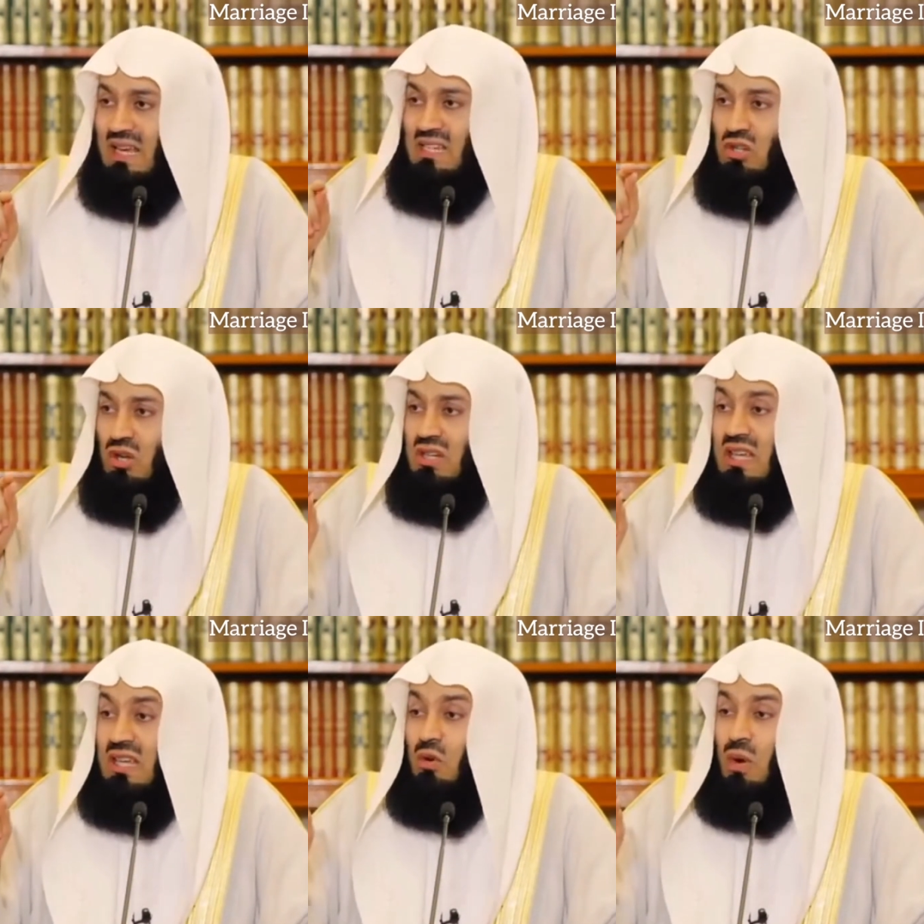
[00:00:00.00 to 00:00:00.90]
is not
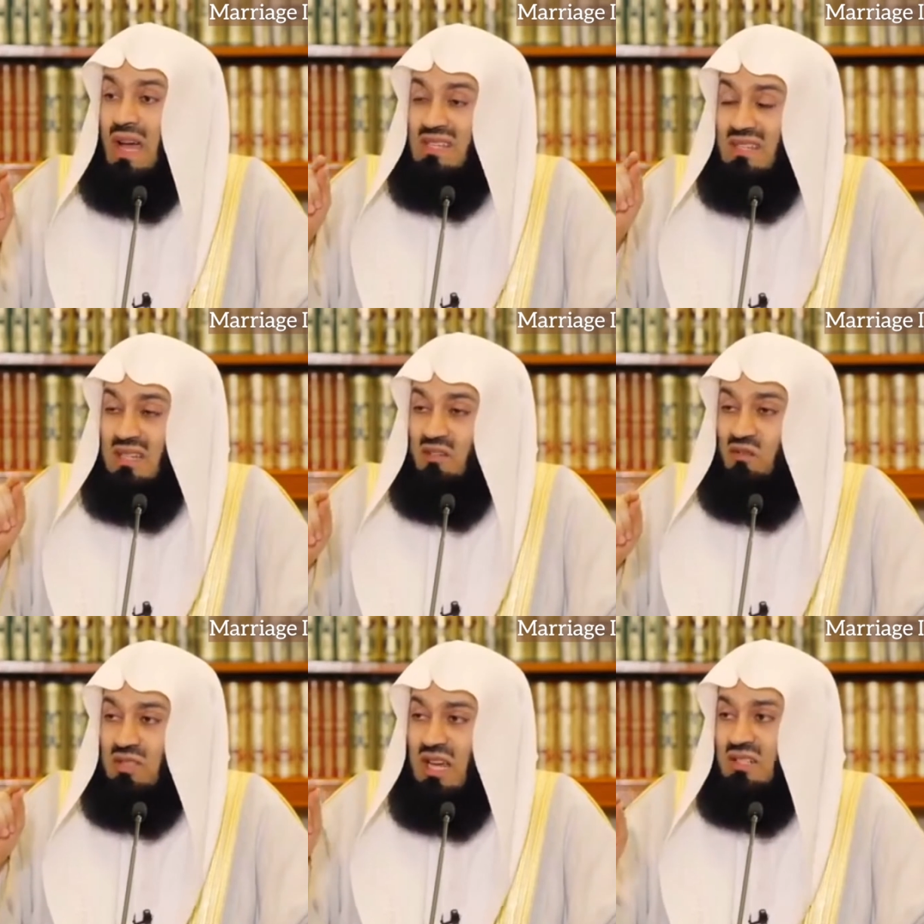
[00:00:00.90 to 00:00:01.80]
he who has a tit
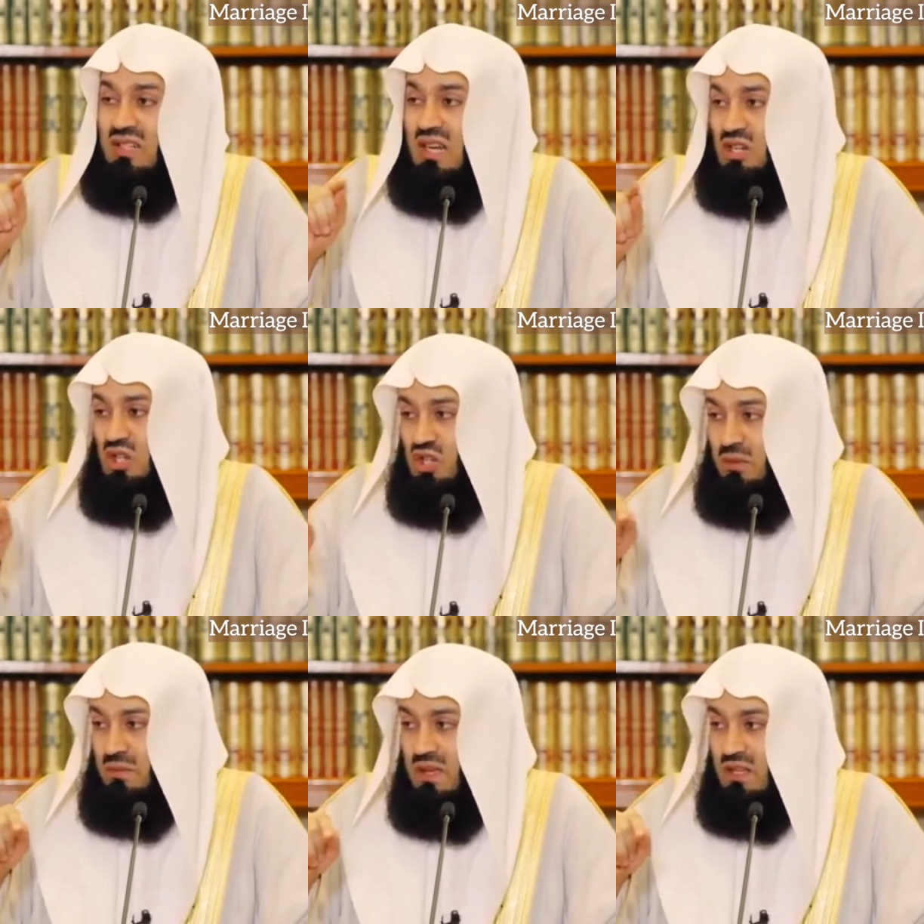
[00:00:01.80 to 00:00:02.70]
for tat
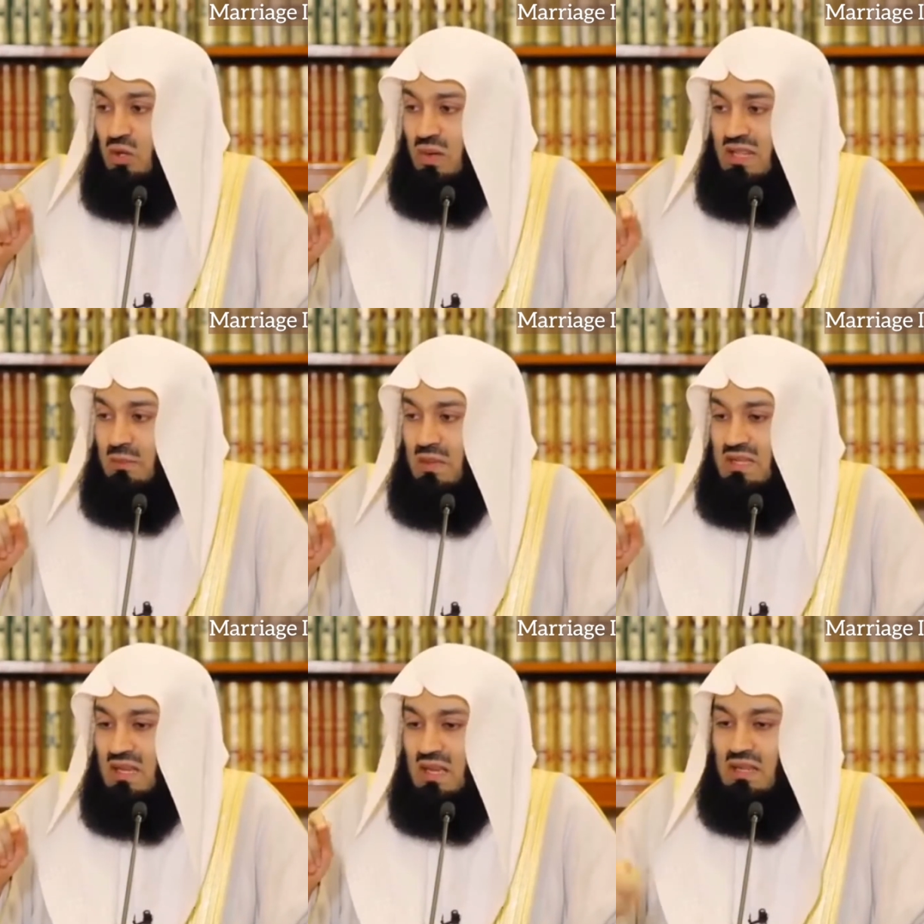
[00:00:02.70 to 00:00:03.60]
relationship. You know what that means?